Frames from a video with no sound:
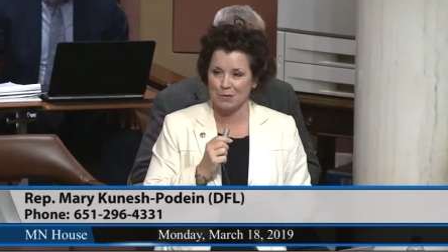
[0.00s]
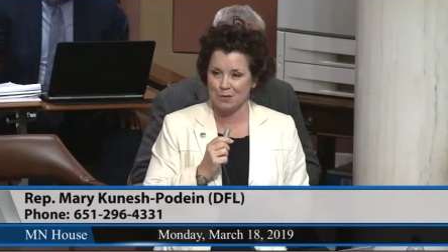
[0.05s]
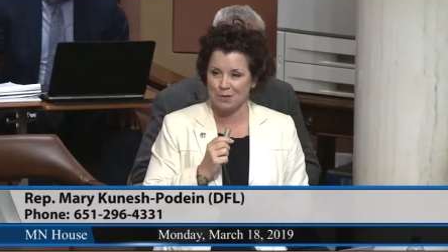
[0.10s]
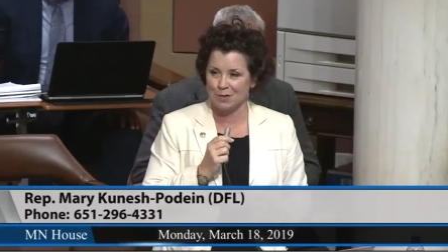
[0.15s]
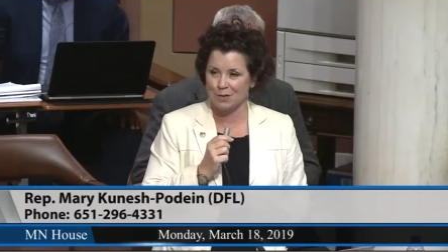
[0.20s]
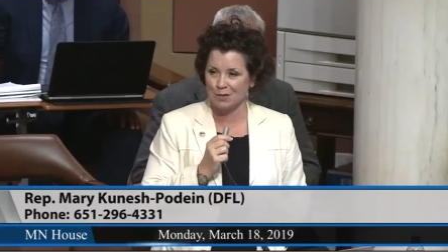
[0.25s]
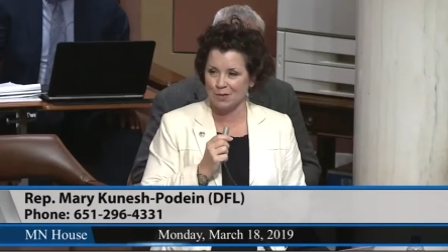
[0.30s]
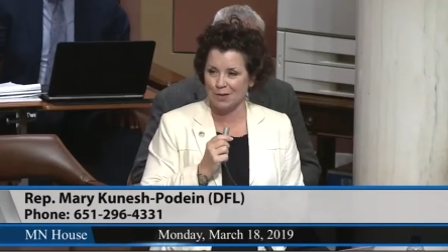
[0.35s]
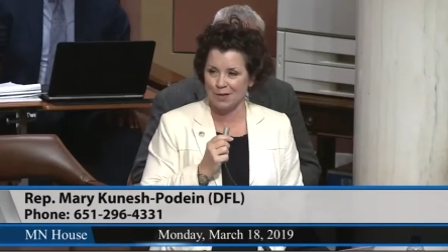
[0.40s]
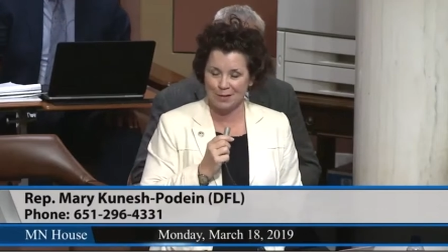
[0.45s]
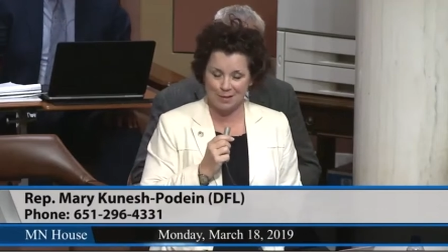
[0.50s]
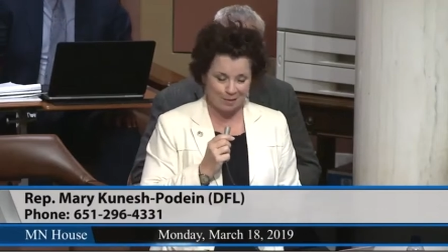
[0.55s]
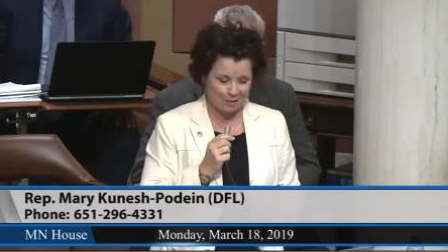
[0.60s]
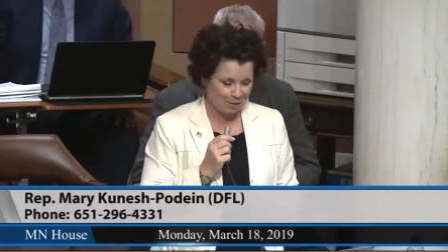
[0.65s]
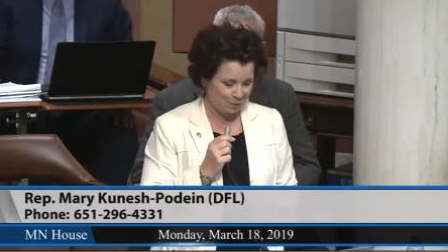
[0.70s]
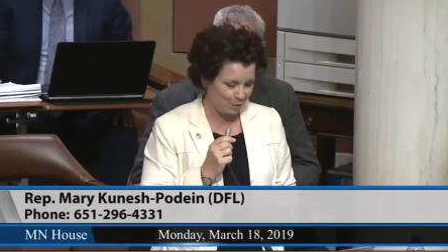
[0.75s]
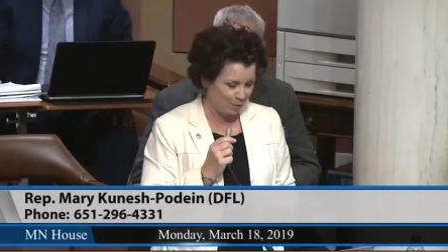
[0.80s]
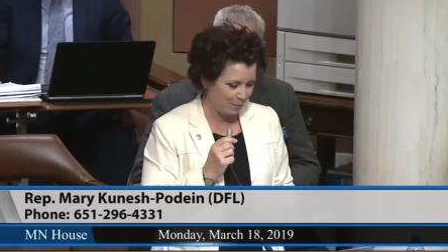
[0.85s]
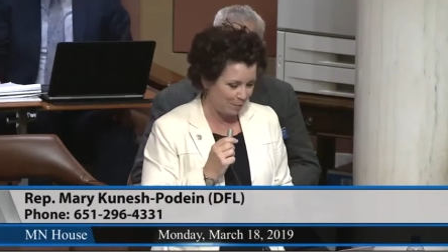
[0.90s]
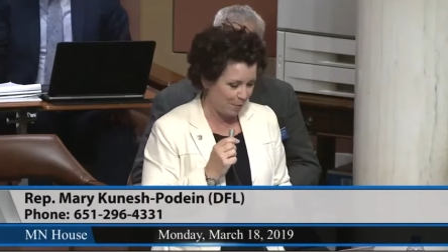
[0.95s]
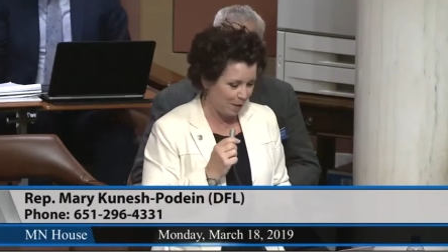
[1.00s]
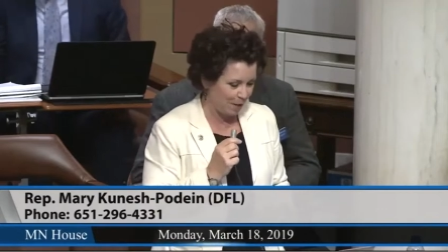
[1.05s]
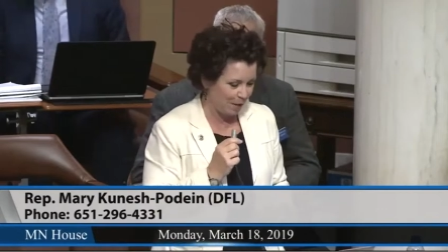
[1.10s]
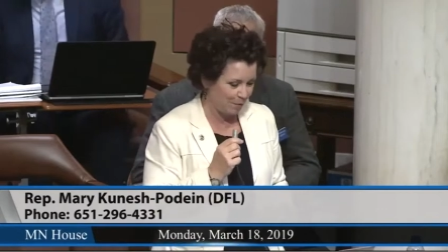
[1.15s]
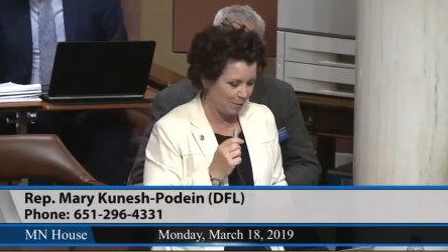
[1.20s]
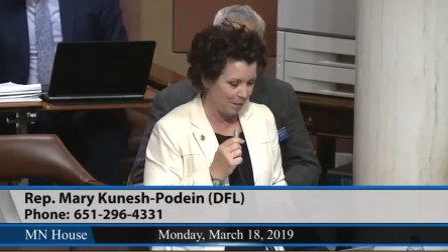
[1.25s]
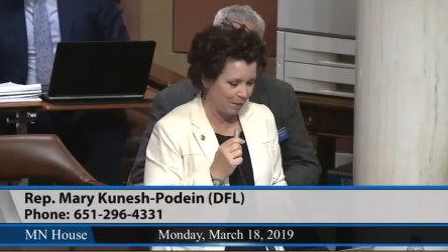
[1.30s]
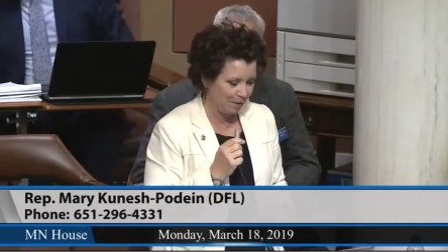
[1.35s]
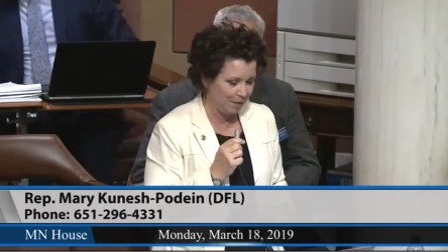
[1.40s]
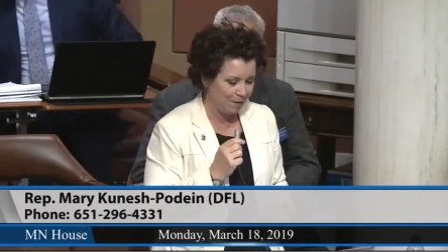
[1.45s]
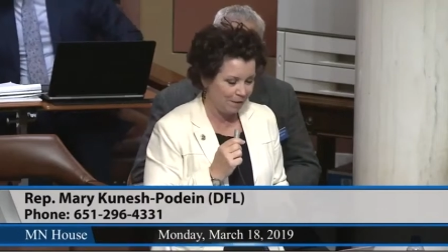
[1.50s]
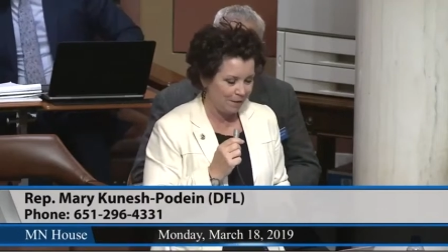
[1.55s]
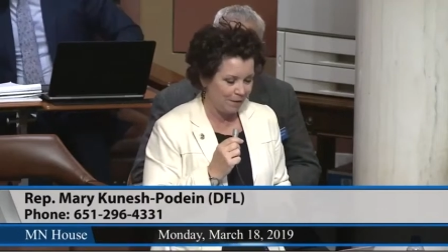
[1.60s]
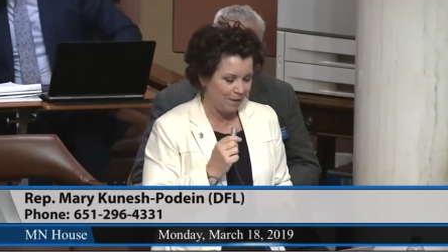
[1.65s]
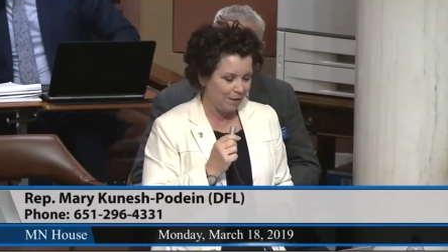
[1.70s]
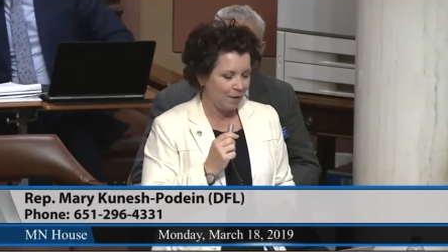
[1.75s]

O'Driscoll liked to remind me,